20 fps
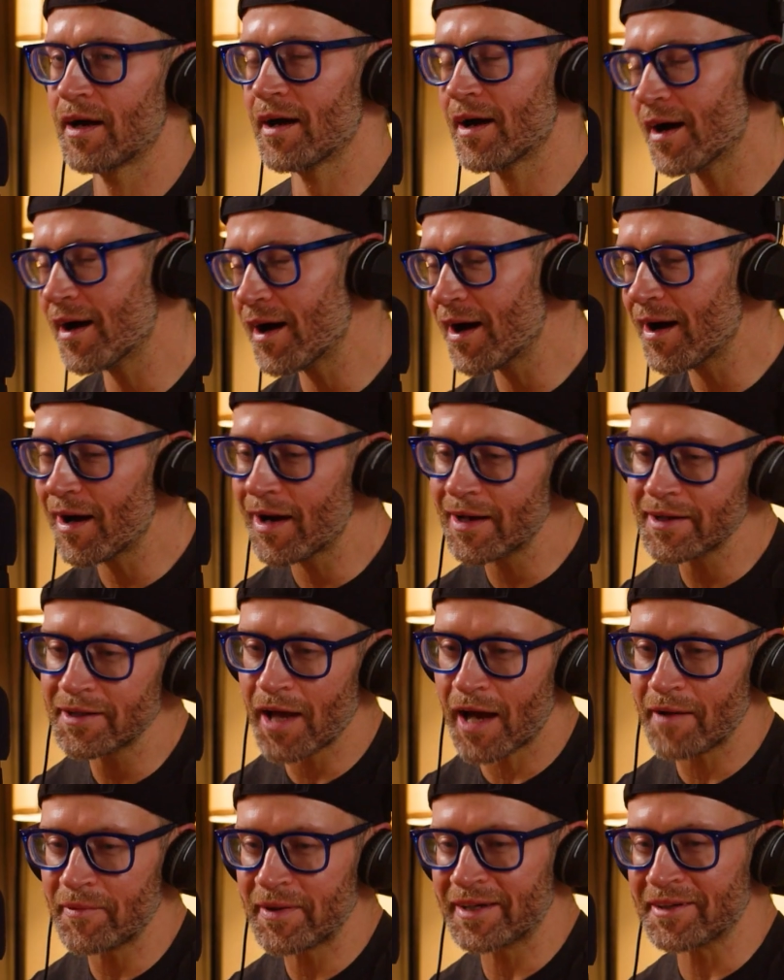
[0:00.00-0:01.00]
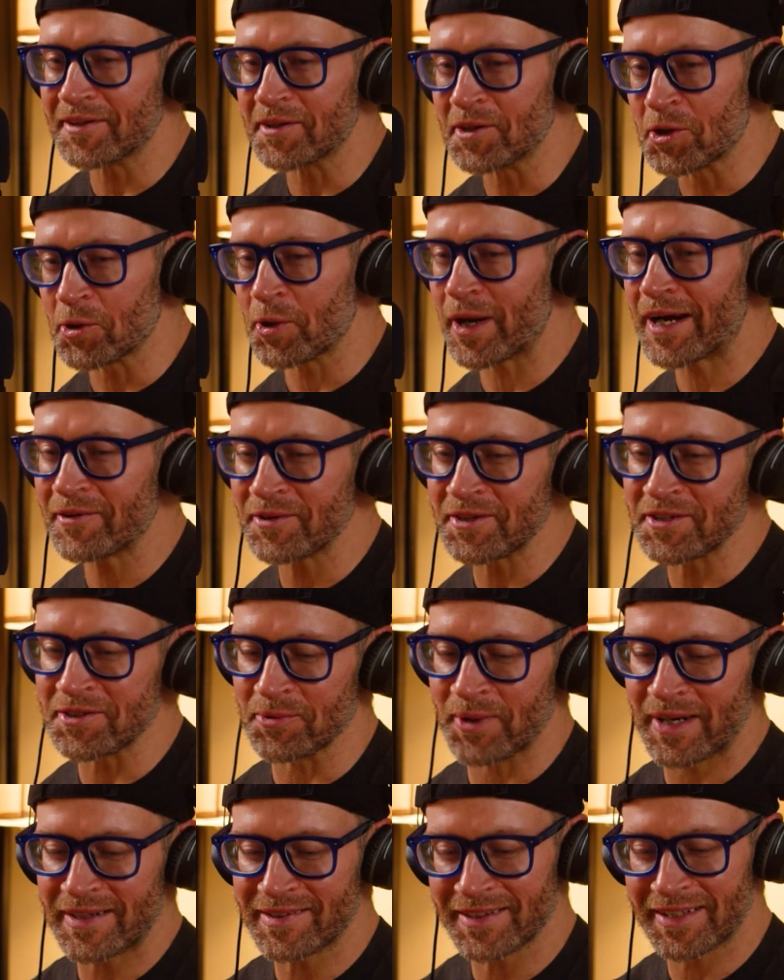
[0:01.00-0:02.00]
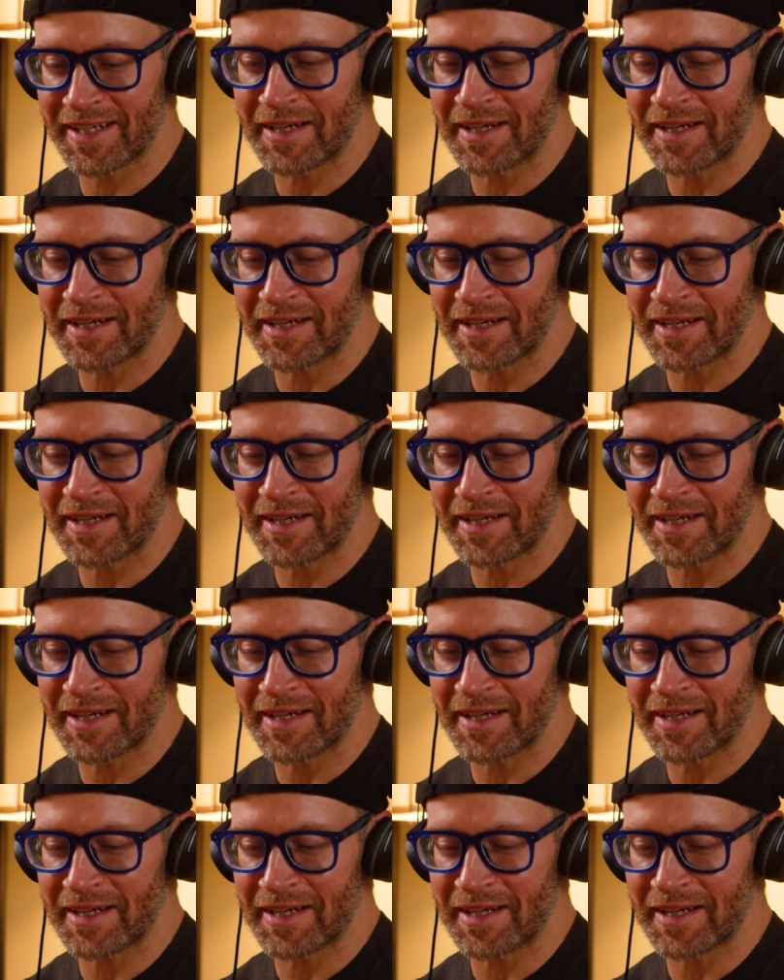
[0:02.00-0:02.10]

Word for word: to? Uh, I mean, Gregory's the wrestling